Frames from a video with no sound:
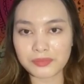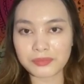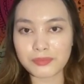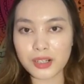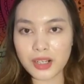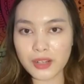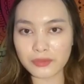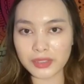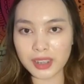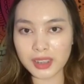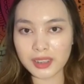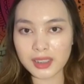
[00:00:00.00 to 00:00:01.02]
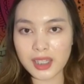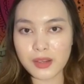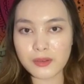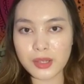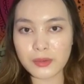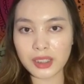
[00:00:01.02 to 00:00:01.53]
Moreover,
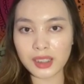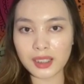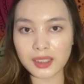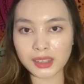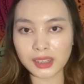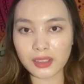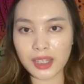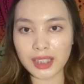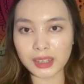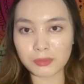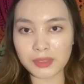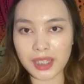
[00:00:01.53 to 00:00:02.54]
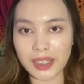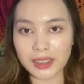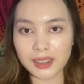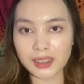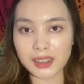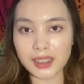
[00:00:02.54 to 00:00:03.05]
we will also
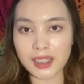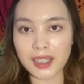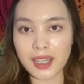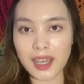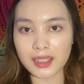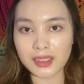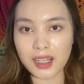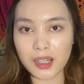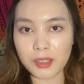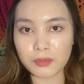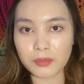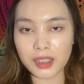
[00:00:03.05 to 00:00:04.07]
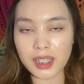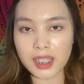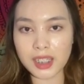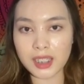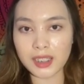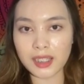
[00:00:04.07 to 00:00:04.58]
explain the
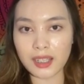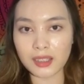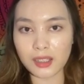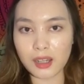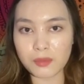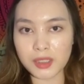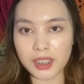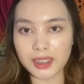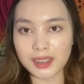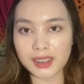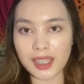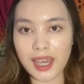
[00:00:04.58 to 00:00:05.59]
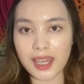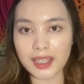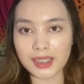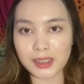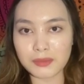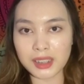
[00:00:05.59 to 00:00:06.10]
transportation options and
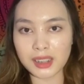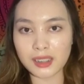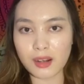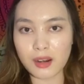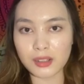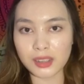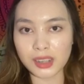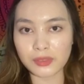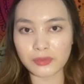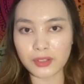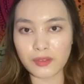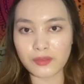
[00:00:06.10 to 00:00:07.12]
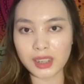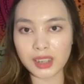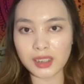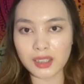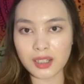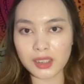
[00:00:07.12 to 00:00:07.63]
estimated costs for
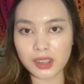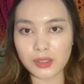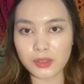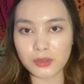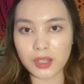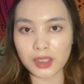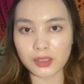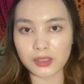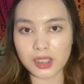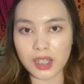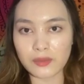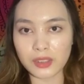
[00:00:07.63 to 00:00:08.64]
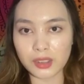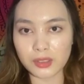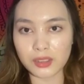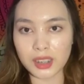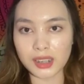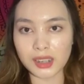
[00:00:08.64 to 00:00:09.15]
visitors who want to travel
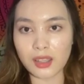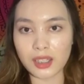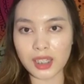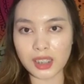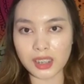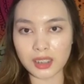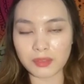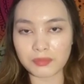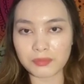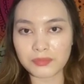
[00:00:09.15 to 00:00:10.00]
to this location.